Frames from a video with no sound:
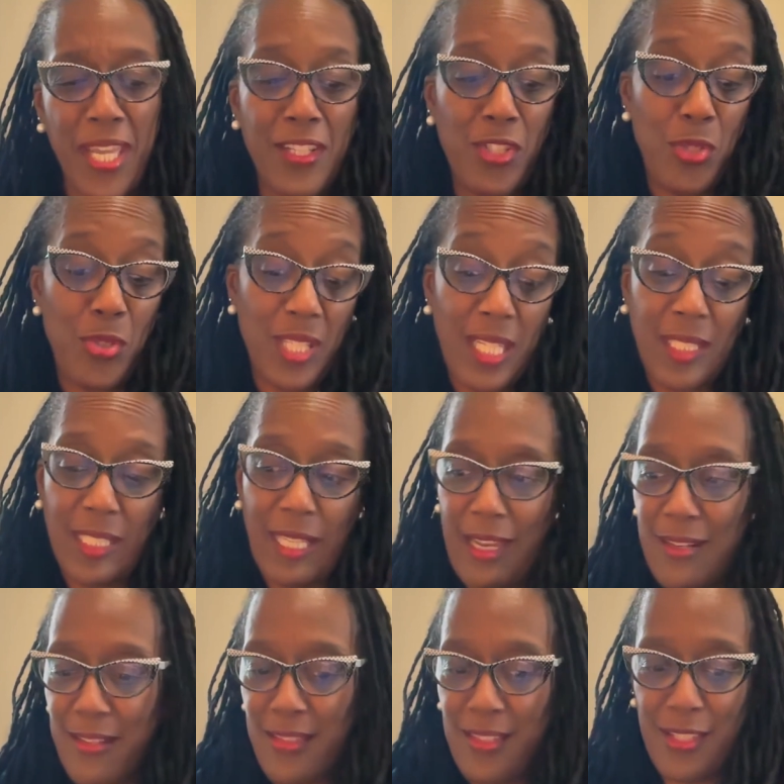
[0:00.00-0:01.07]
So then at the end
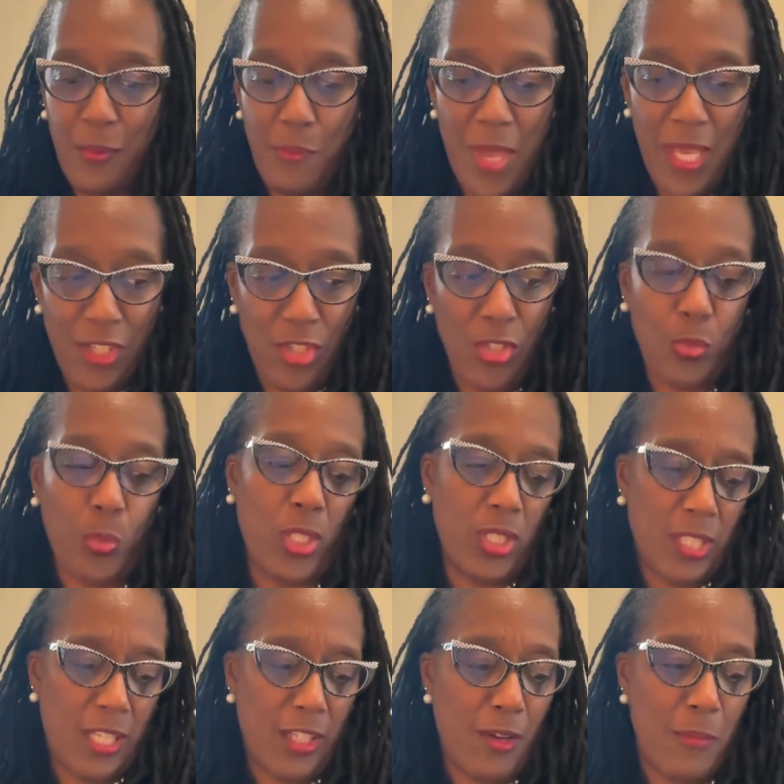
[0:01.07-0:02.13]
of the semester, we look
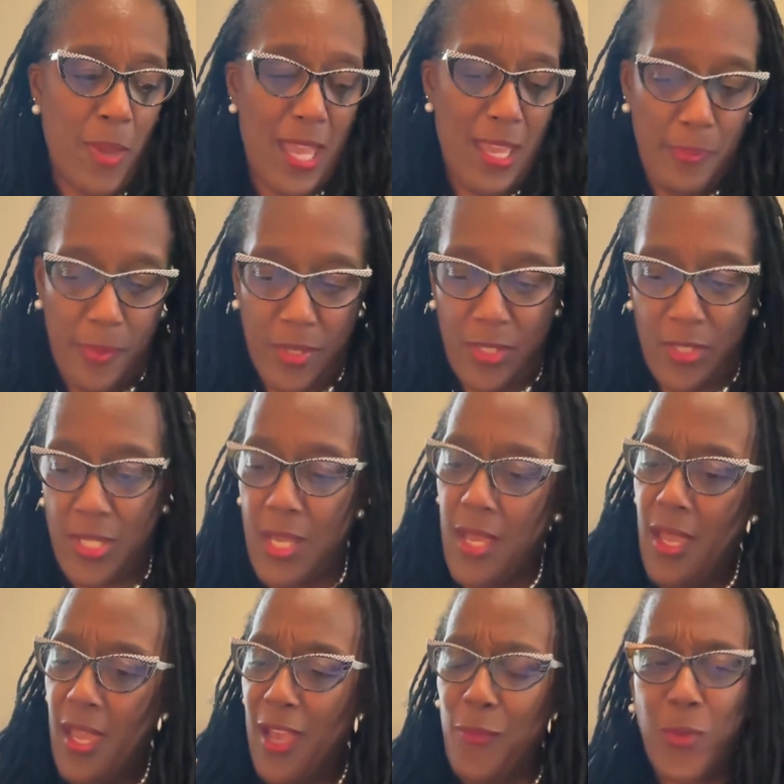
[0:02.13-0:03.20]
at our papers
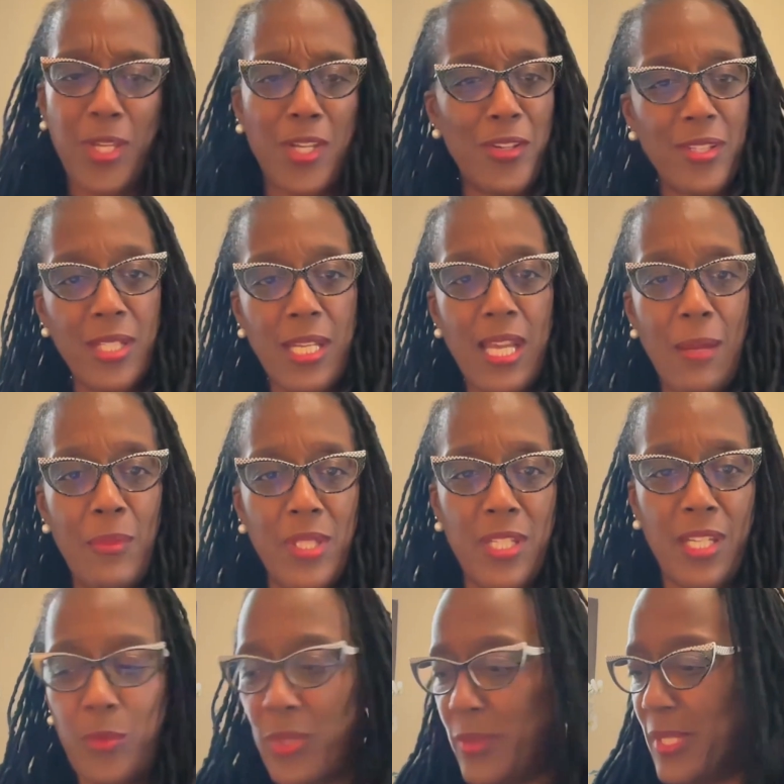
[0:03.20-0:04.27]
and we go to the
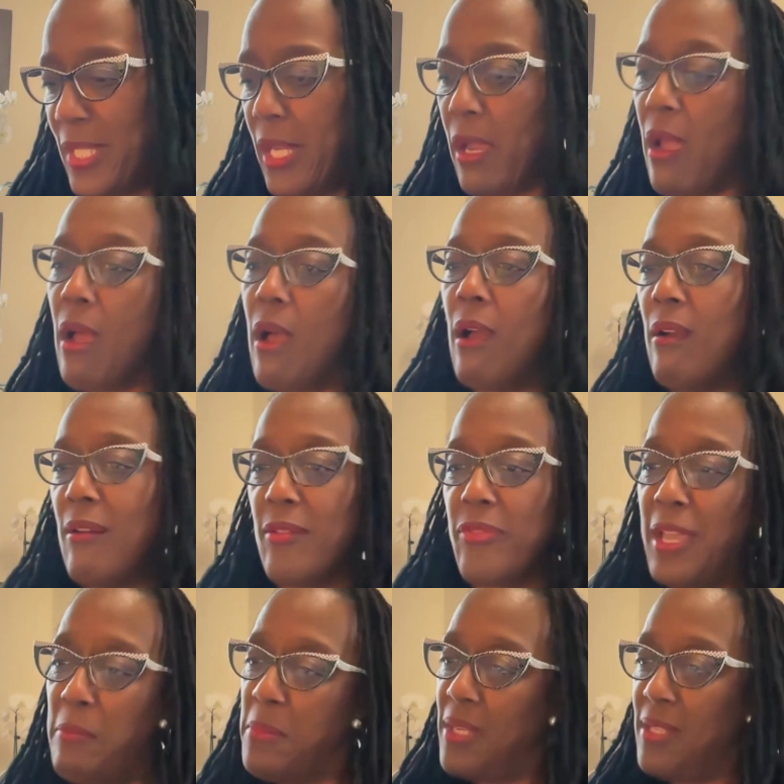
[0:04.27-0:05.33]
commentary. We were like, oh, they
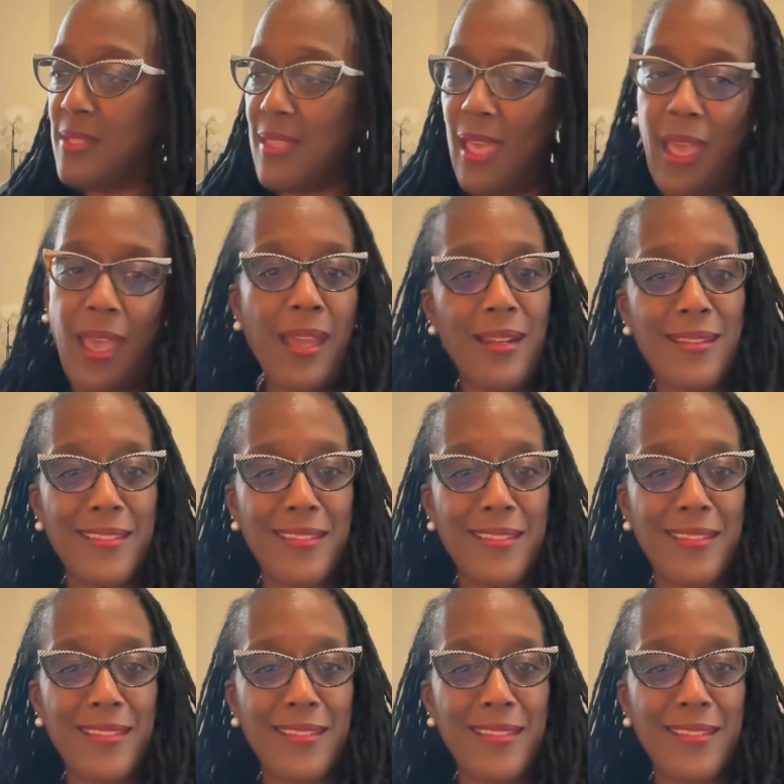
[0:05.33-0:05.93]
missed that.